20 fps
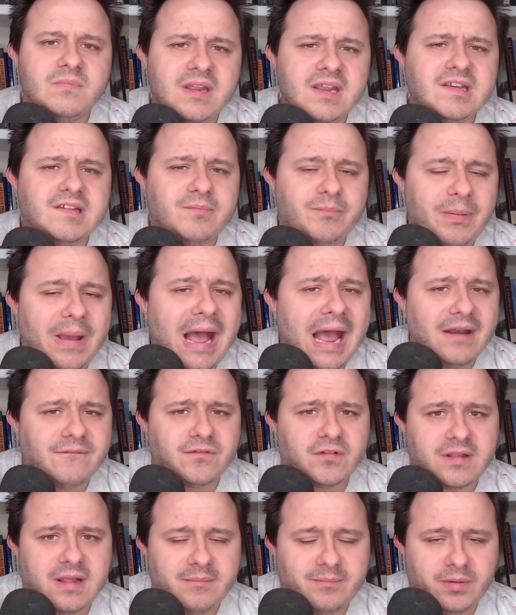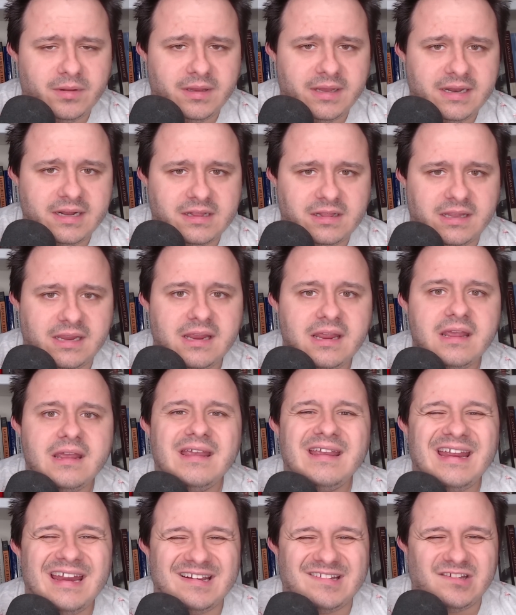is bad for them politically.
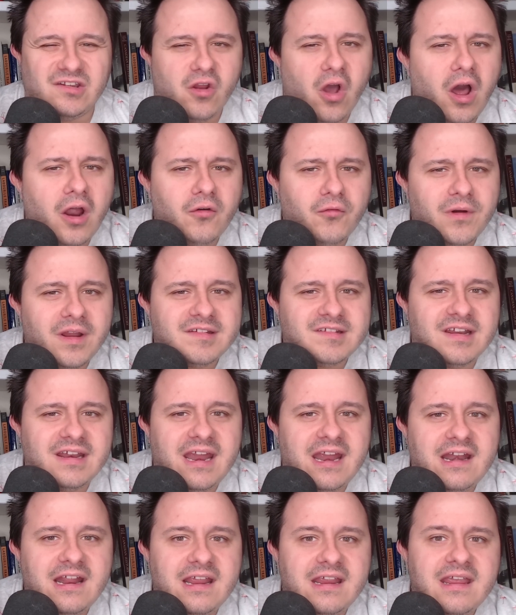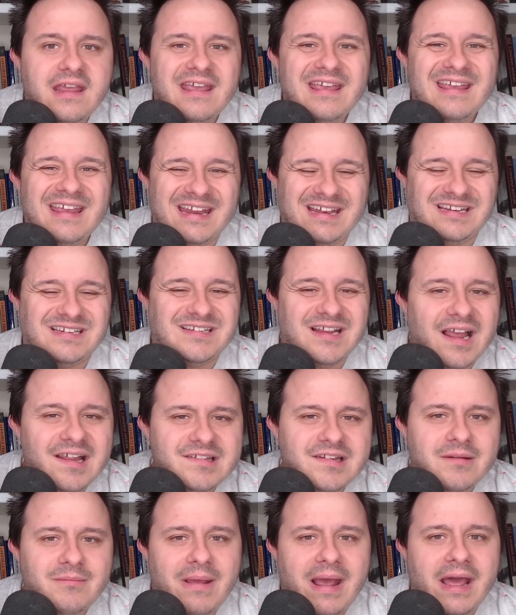It's not resonating. It
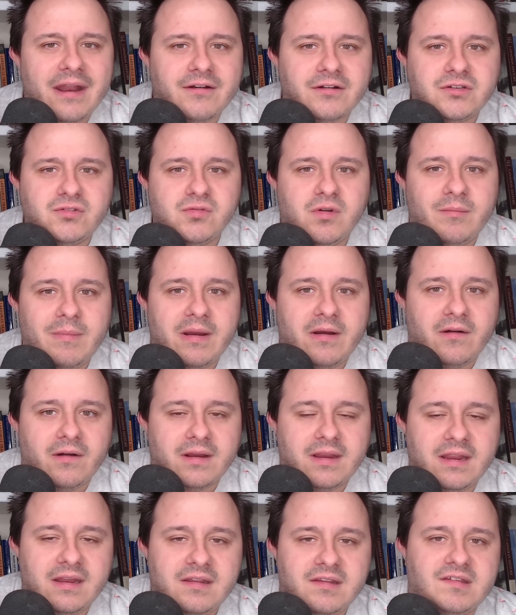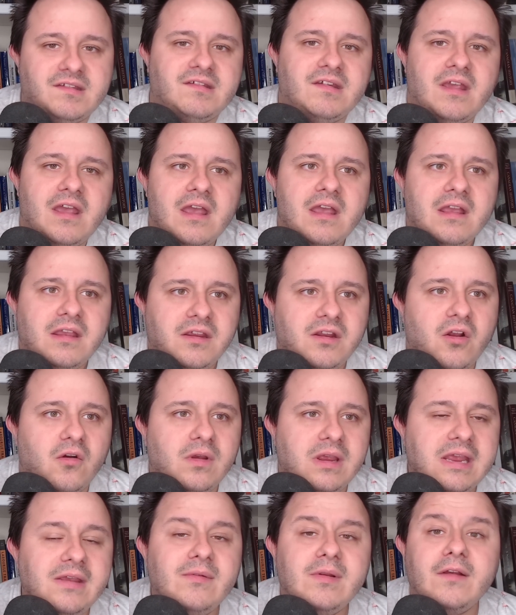doesn't matter to Americans. You know,
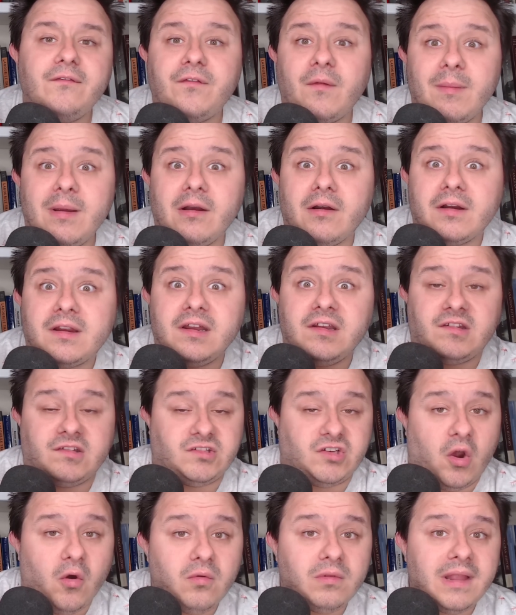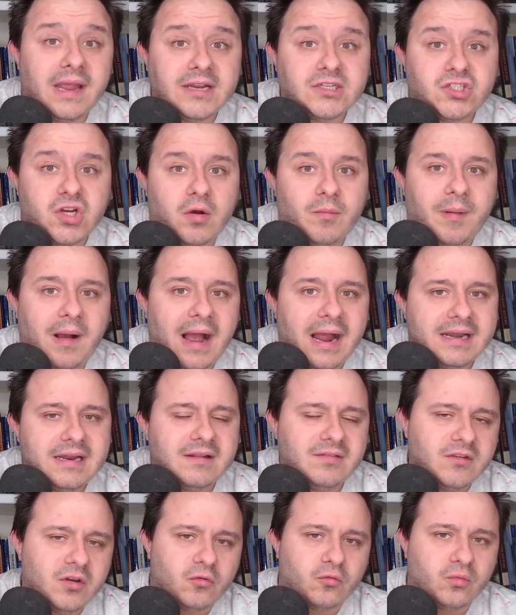even if Americans don't like Joe
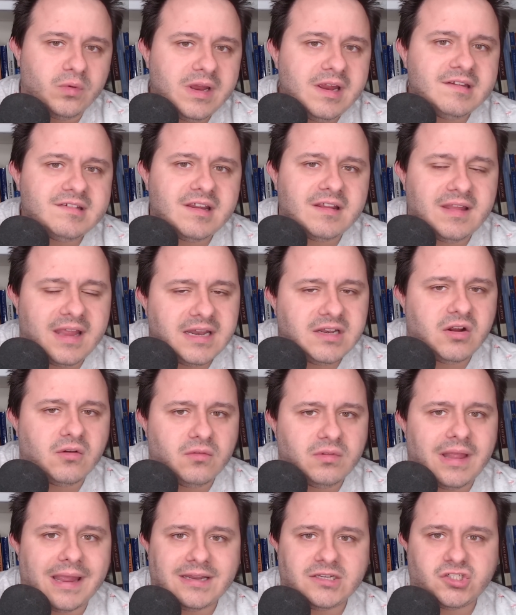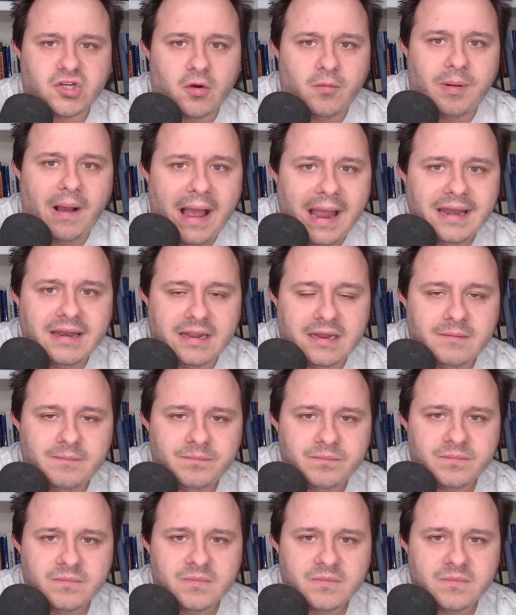Biden, the reason they don't like Joe Biden